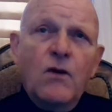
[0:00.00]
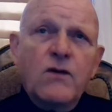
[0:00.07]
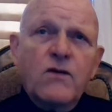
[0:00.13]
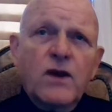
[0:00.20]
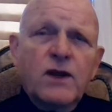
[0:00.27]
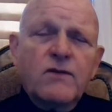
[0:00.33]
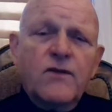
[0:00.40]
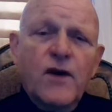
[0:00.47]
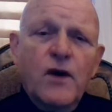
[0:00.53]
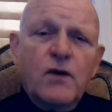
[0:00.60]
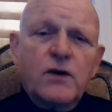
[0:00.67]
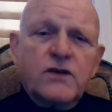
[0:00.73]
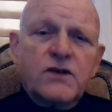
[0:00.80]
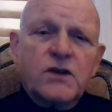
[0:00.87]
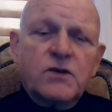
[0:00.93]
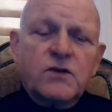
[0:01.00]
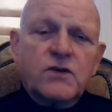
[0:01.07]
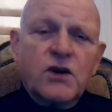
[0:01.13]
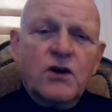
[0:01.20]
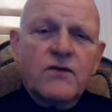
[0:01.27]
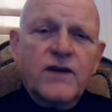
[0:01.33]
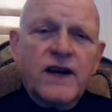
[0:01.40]
we really focused on
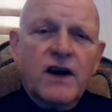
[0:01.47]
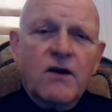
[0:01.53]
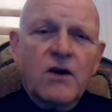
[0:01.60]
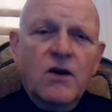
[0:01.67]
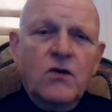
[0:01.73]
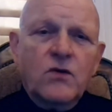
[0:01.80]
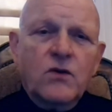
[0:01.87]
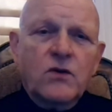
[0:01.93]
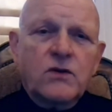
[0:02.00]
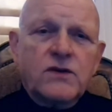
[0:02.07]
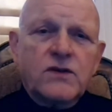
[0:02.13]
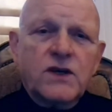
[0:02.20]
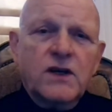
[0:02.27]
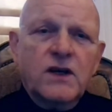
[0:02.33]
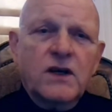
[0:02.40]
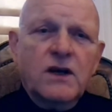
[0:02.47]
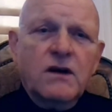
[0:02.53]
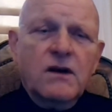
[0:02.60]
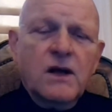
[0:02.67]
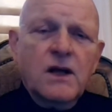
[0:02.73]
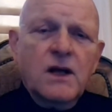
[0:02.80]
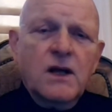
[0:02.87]
serving our owners. Uh,
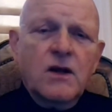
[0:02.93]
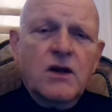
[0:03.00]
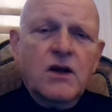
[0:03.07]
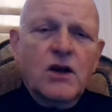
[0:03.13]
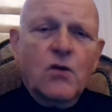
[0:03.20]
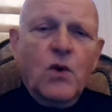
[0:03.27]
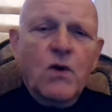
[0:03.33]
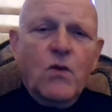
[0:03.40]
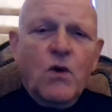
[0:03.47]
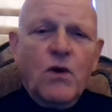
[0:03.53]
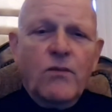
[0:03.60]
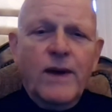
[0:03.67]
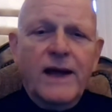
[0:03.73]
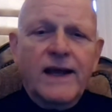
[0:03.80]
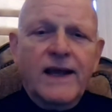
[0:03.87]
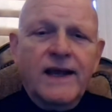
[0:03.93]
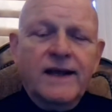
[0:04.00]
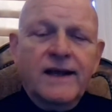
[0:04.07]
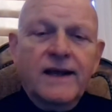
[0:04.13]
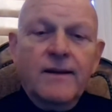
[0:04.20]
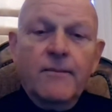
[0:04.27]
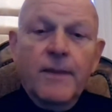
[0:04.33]
you know, we weren't
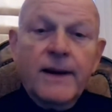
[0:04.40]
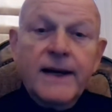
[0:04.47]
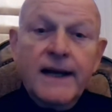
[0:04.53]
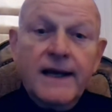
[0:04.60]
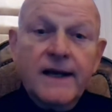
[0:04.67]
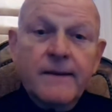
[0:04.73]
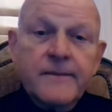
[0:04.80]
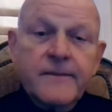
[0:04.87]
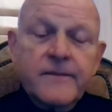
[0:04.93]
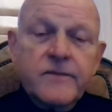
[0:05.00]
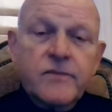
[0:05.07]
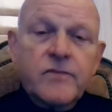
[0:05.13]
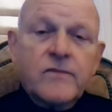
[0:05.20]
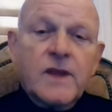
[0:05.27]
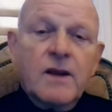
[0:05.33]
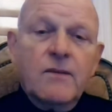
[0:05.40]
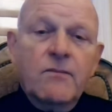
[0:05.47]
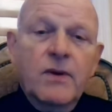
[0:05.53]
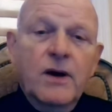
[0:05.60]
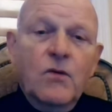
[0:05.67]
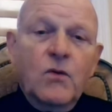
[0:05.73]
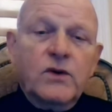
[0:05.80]
making money,
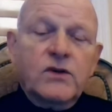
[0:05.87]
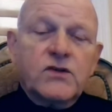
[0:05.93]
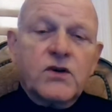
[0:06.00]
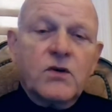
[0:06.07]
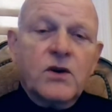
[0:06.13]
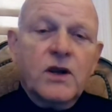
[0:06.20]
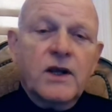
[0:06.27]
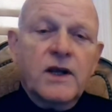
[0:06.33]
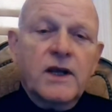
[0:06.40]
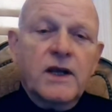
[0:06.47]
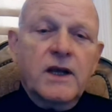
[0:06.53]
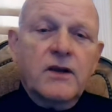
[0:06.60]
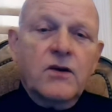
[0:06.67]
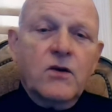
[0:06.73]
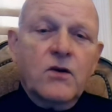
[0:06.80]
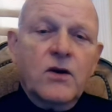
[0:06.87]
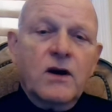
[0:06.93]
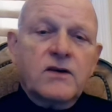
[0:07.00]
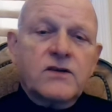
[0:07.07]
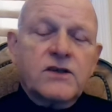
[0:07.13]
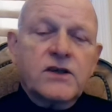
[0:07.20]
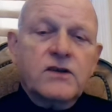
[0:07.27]
but yeah. certainly inured
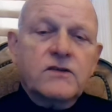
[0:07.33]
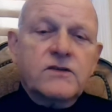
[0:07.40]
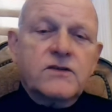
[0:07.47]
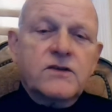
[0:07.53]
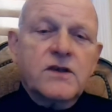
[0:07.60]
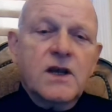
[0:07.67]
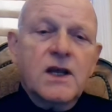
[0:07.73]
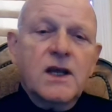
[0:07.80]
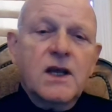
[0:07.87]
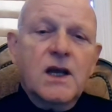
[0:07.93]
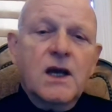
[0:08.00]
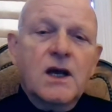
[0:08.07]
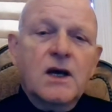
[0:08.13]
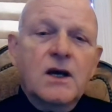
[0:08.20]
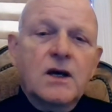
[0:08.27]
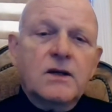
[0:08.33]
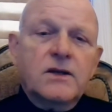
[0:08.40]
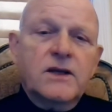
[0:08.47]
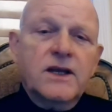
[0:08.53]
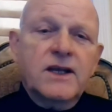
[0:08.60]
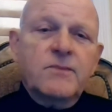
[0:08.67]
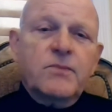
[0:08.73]
ourselves uh,
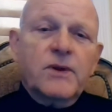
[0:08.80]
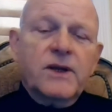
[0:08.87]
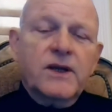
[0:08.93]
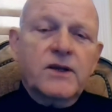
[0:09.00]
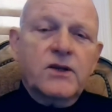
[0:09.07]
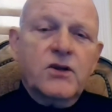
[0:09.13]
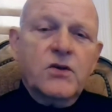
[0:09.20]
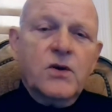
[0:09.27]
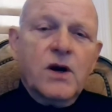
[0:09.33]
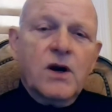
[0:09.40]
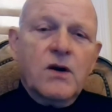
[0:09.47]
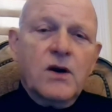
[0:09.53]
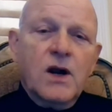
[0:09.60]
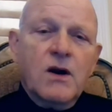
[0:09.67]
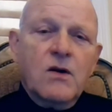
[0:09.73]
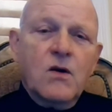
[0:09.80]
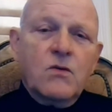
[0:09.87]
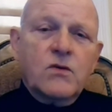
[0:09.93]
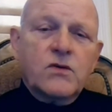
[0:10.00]
deeply to our, our